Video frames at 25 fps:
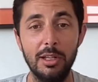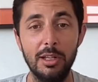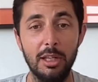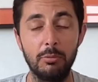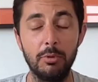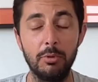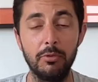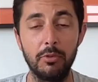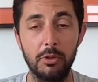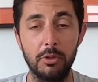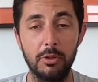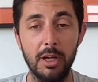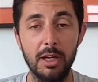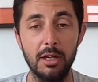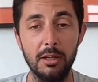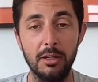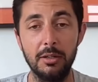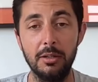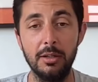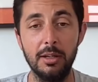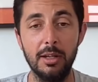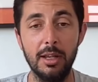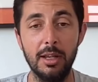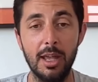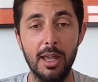that we've created.
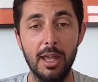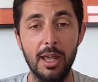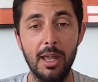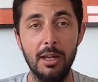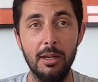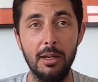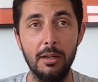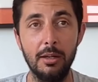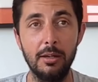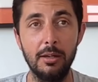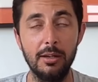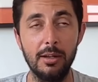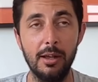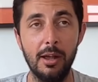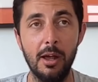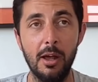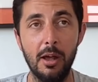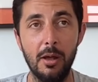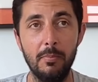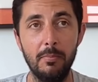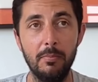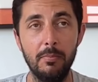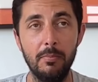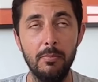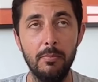And
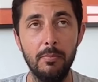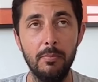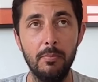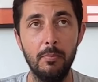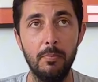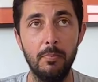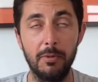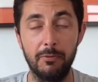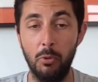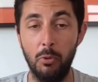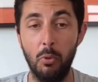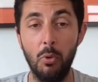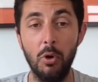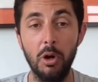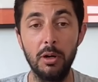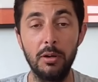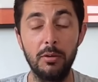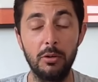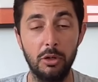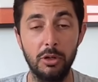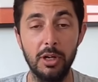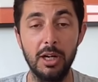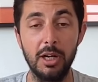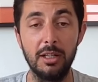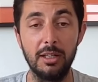um, before
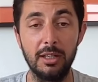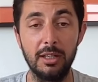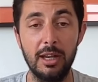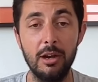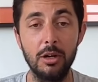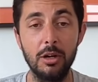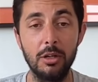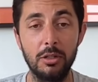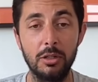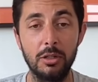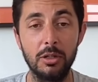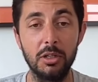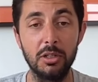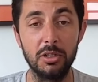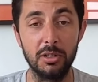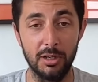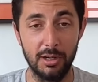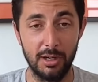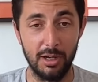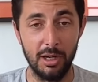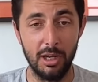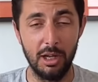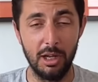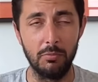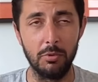creating the characters,
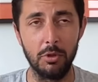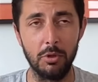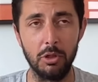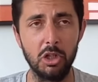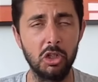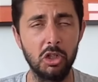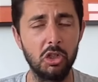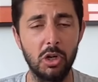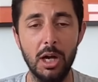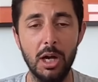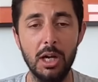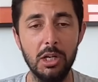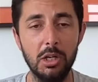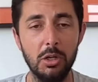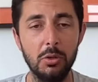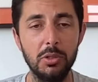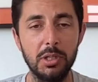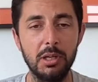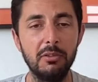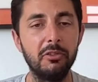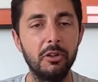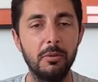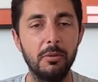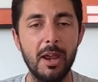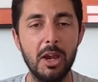we are just trying to use
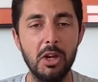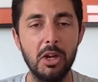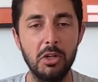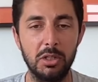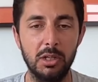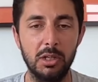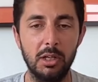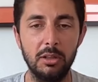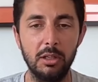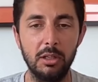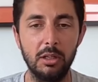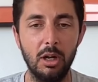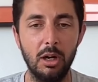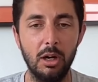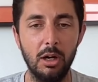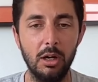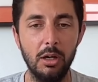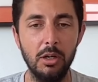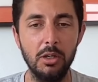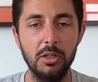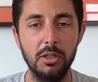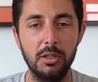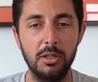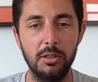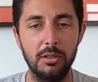information on the
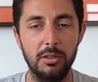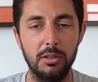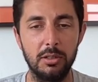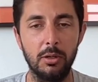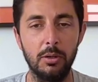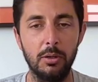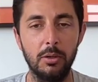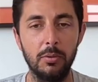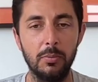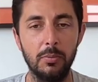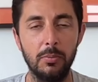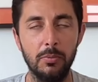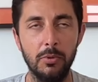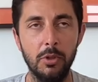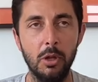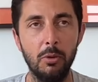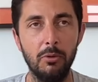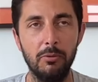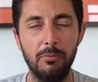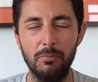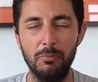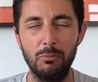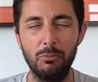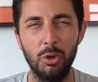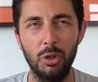cards, so
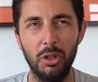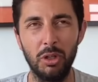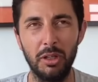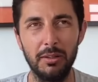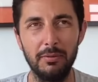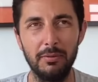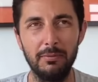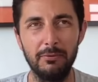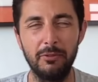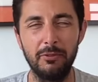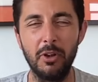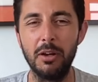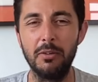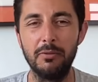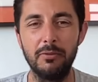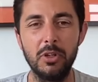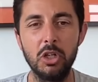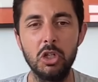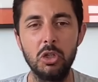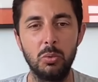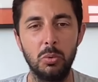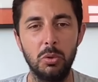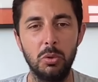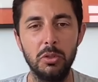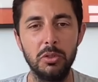no really fun
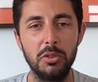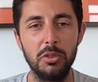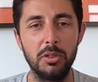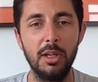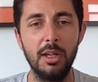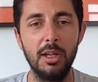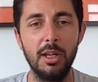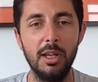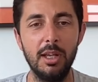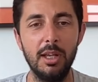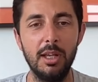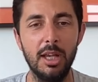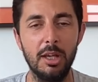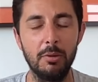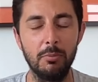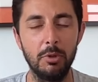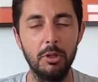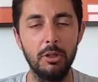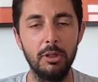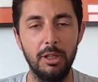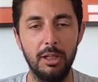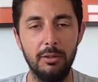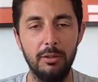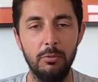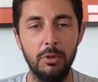visuals. And
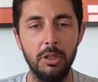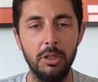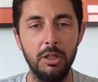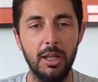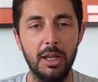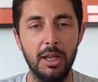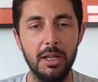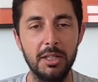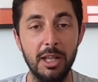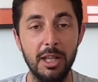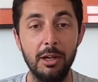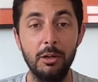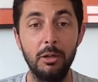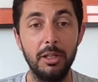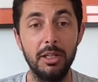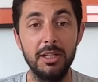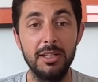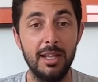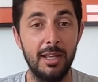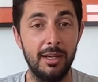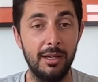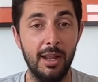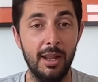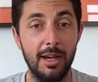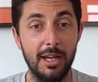real, realize not only is
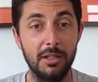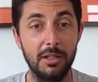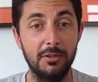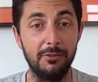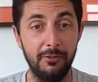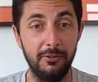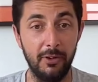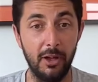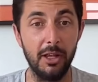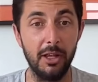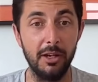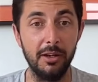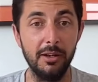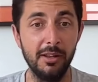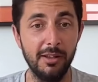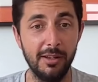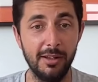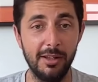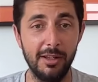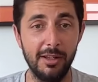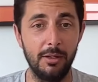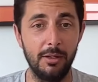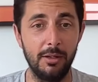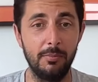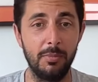that not as fun,
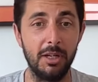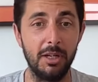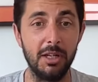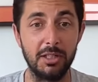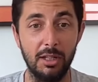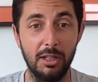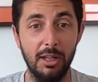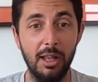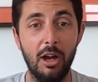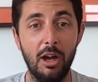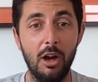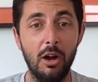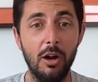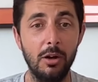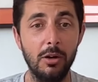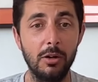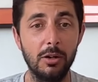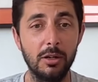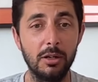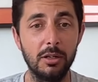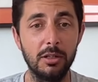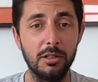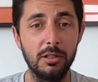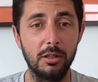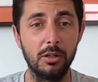but it's a lot
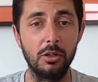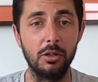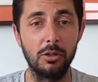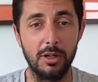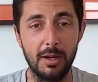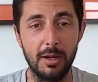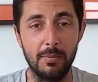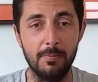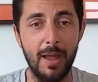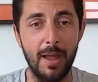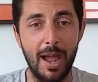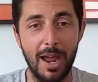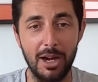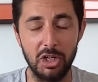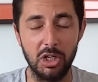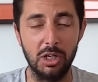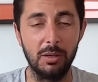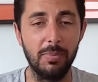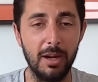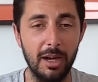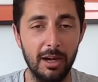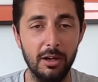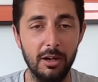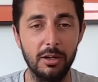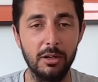harder to create matching
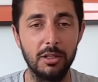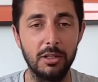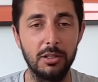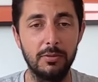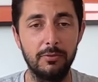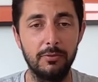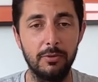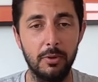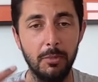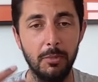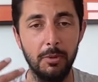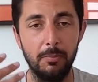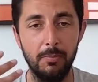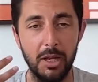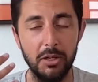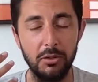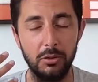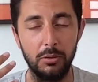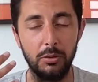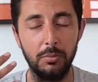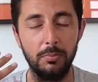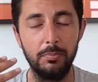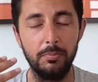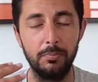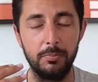pairs from a
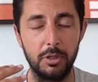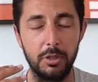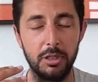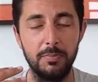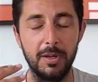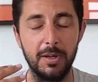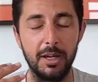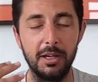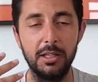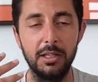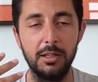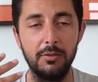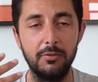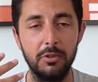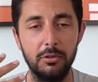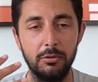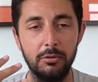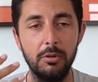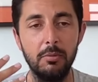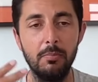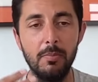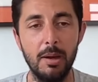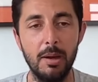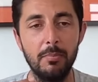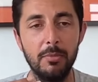mental perspective to
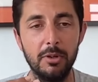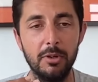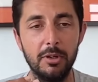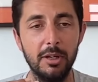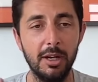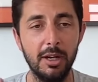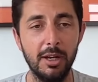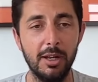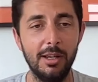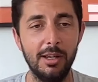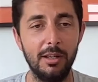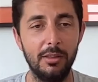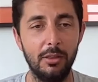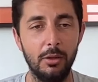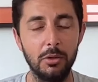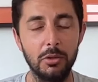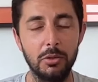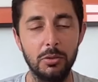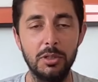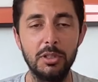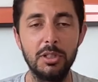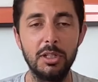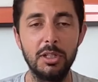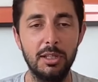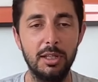remember those
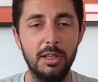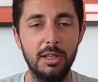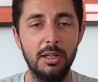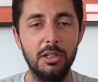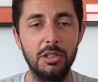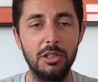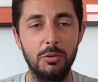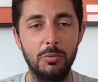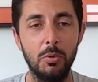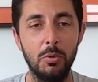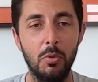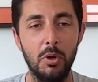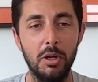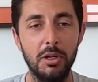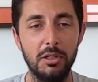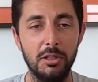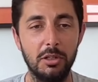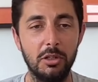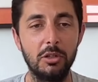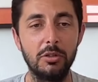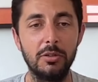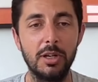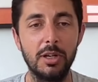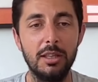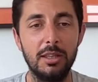sorts of things. So we wanted
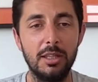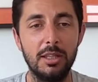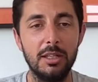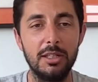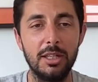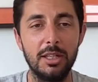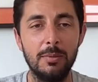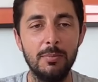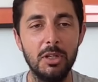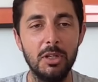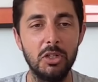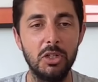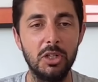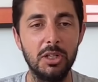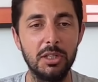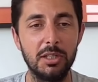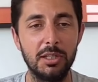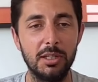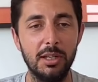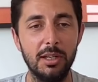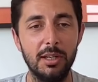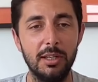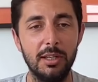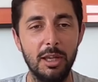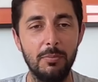to create these
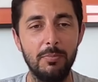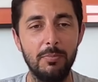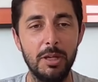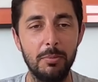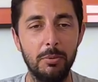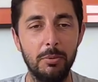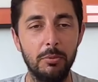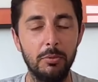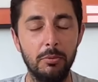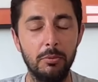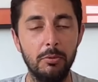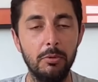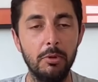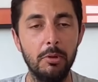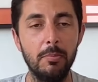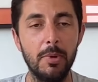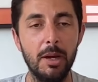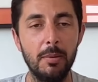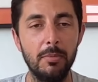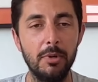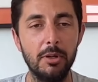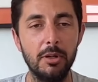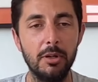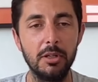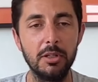images that people would
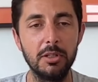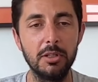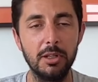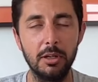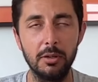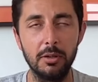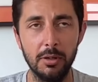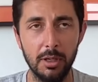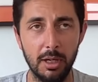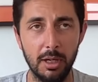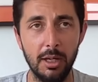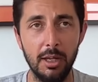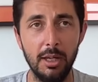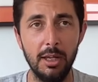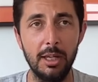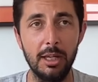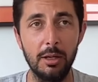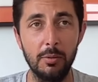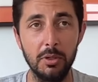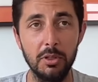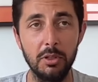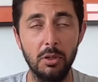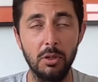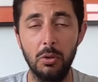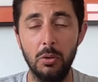remember. And so
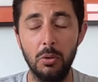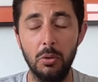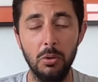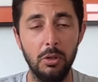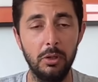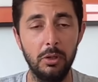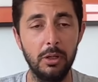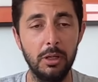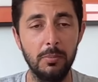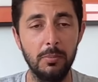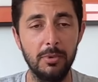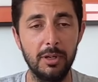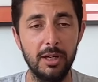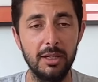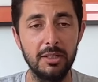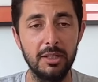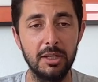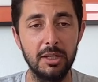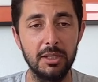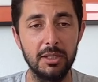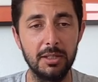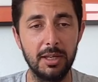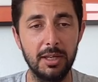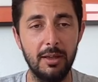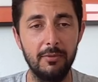it was a whole learning
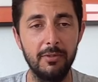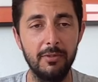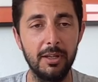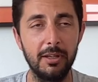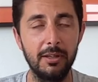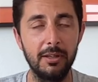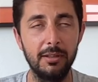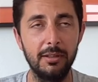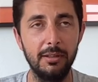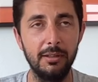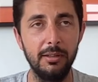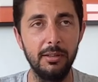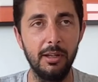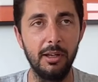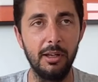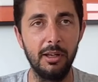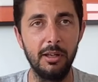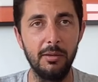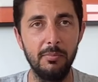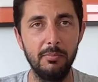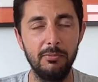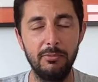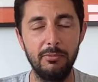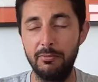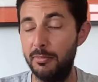process having
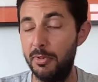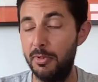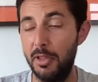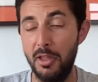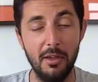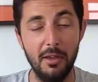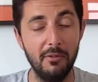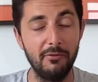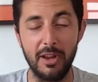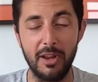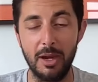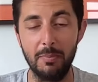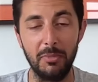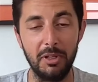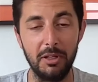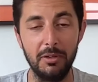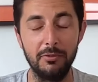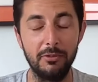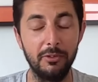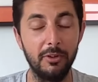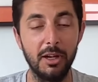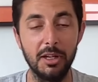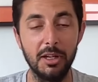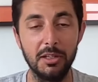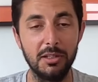um, family
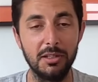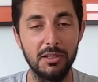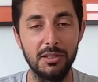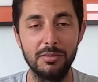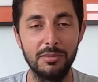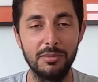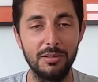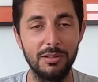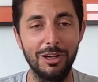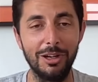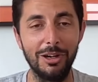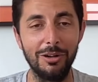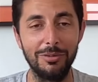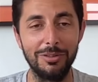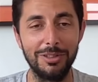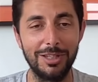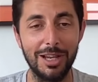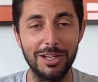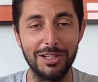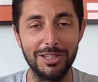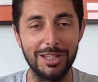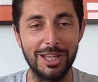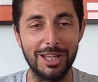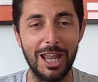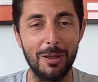and friends, you know,
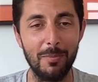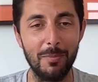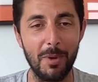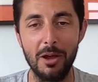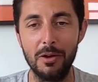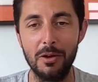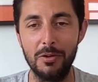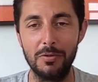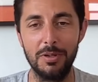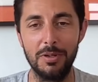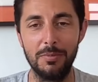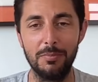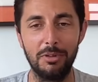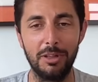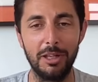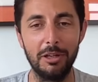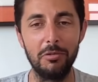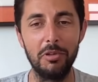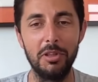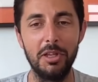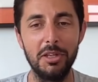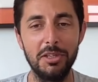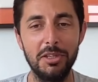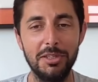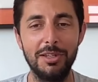test the game out and play
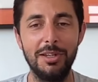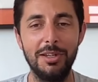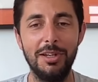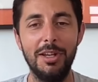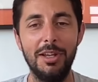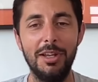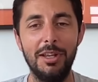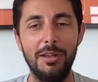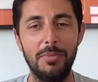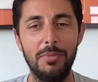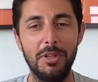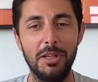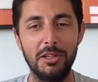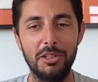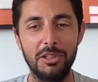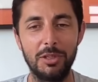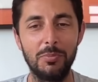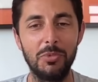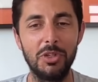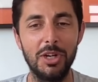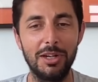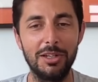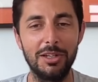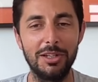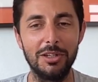with us, being
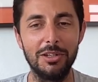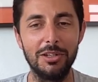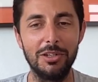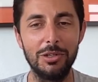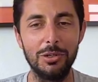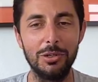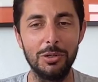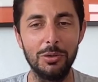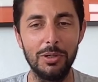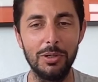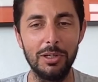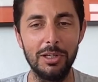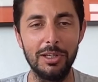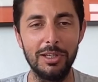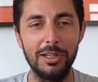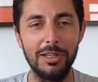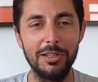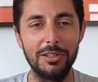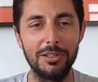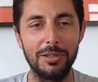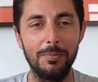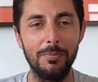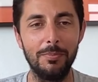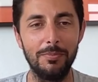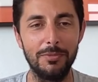subjected to uh,
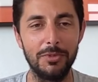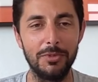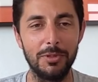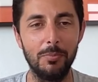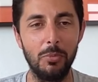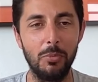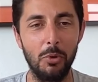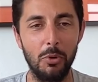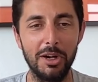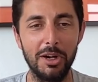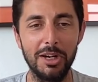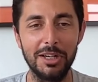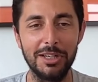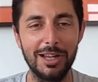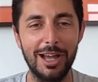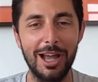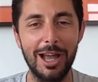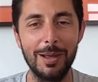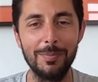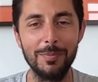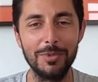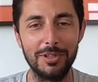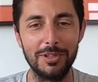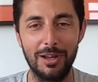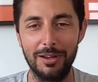some some boring
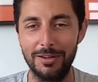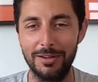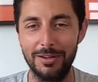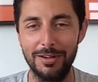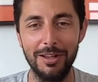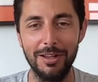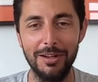times, uh,